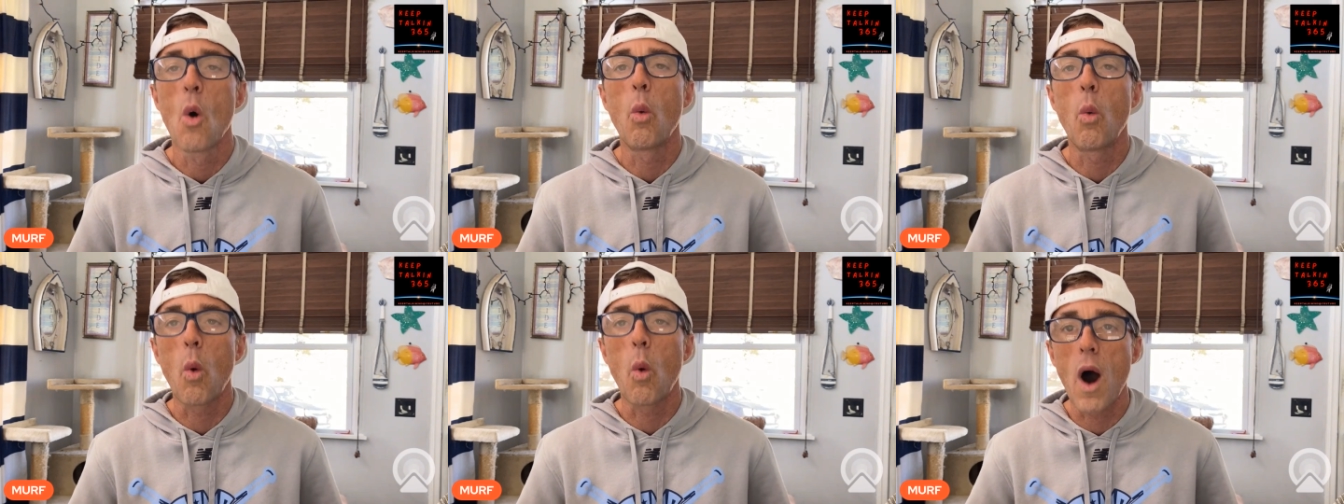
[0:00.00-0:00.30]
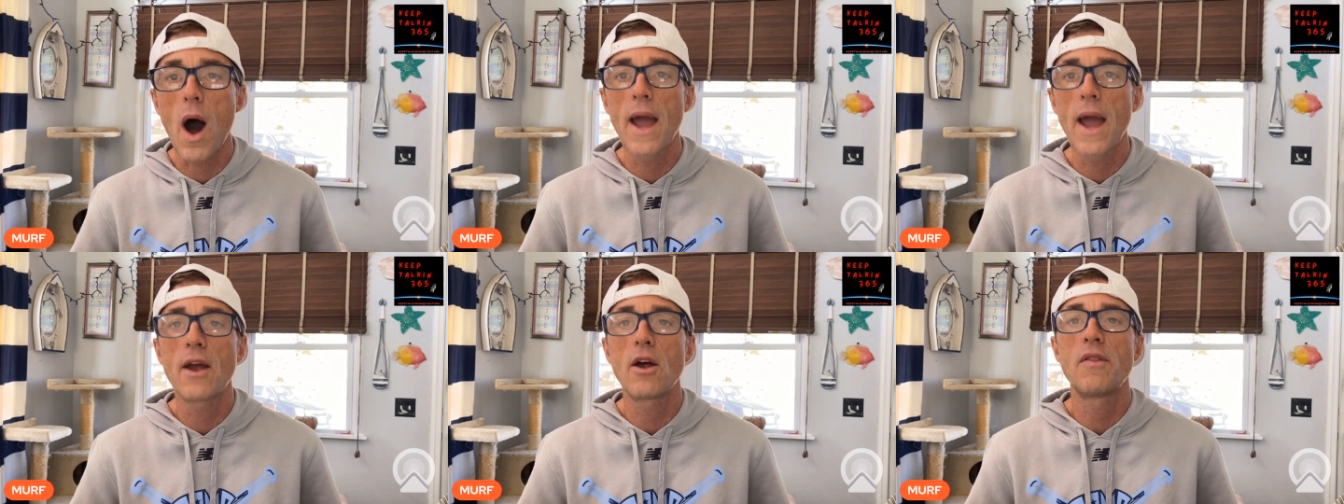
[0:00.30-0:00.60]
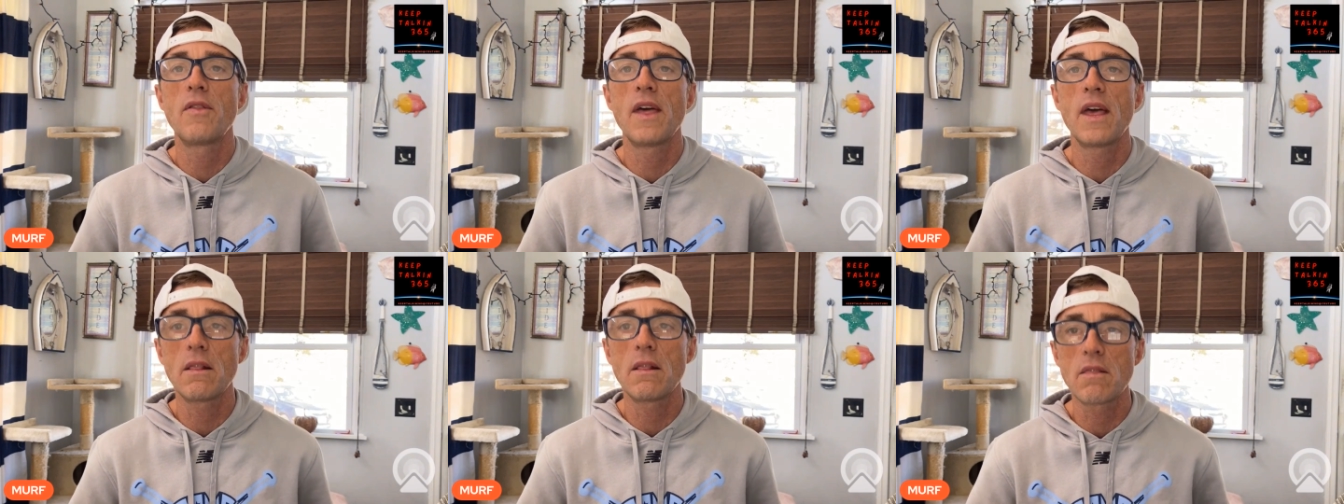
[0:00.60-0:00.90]
Why are
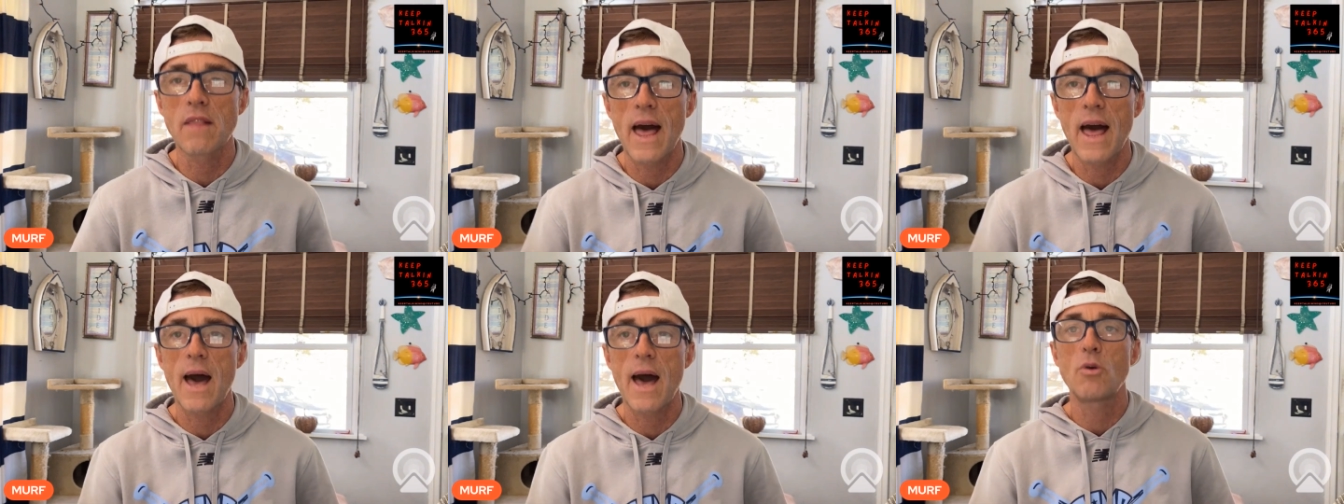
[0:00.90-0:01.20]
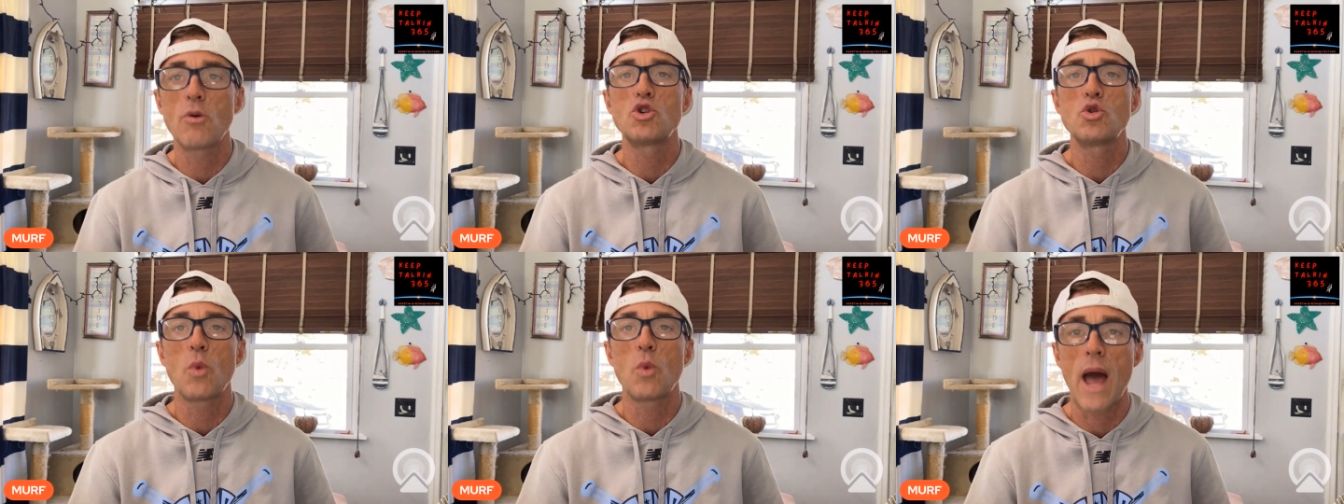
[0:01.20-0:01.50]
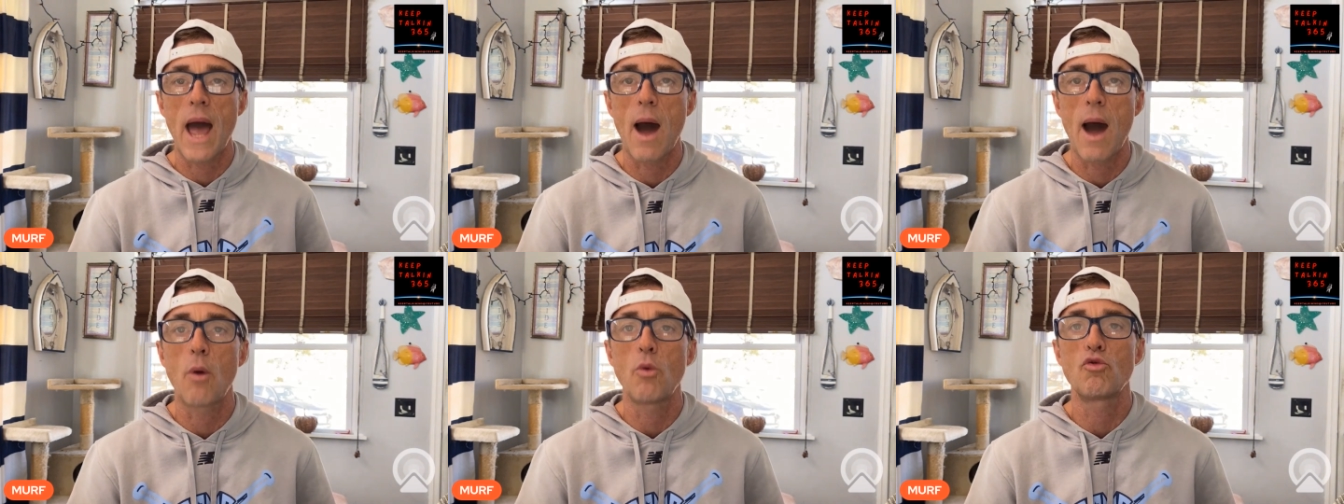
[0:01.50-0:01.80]
they allowed to
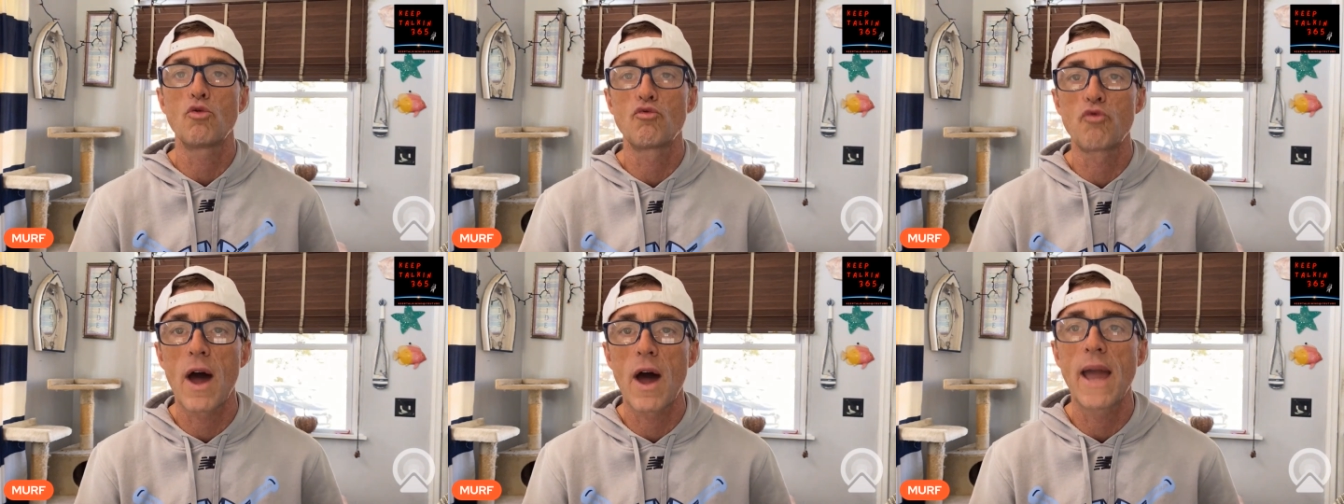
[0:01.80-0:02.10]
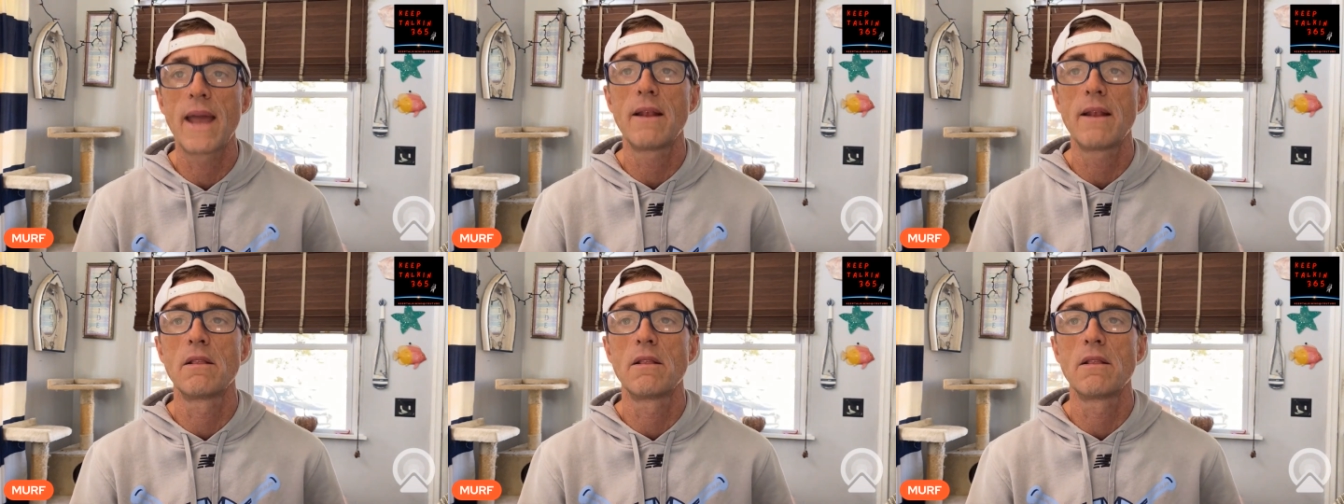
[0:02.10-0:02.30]
outright